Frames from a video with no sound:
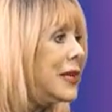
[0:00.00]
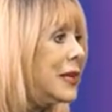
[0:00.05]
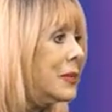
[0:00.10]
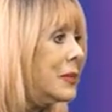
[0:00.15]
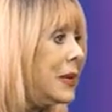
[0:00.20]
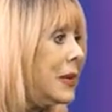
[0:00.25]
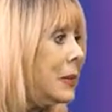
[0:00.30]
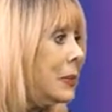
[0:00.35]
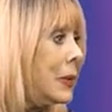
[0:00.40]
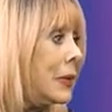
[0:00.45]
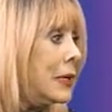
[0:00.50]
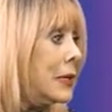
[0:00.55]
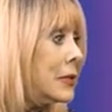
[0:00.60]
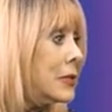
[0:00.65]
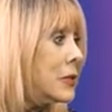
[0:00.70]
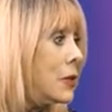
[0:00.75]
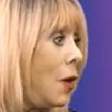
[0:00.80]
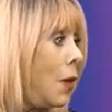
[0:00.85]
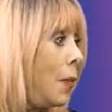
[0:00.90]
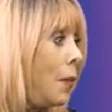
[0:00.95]
but it's not
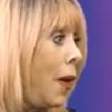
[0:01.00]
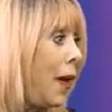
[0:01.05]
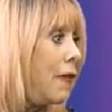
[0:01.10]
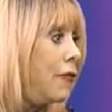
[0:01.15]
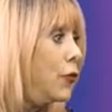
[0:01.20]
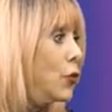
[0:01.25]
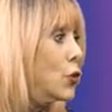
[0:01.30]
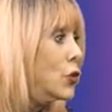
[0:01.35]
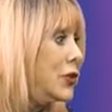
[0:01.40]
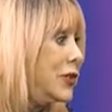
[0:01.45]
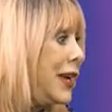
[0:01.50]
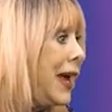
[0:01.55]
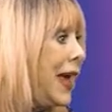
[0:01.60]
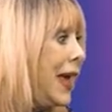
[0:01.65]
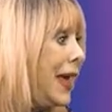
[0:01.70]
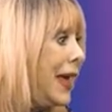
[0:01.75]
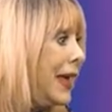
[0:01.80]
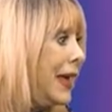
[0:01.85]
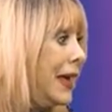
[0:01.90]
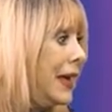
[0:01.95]
my forte.
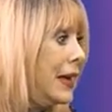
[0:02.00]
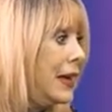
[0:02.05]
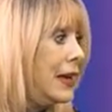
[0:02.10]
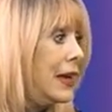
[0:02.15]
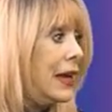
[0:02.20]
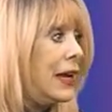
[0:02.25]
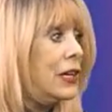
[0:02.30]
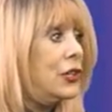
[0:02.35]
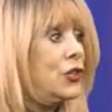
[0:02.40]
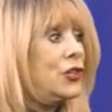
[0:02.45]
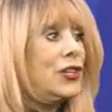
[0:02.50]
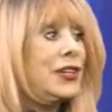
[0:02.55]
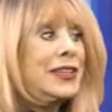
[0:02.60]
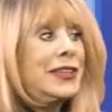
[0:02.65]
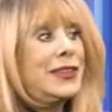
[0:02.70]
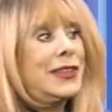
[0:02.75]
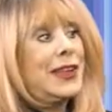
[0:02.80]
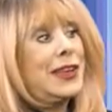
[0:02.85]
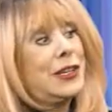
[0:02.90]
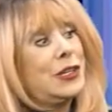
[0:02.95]
And she
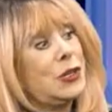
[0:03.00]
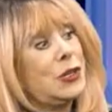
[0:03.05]
said to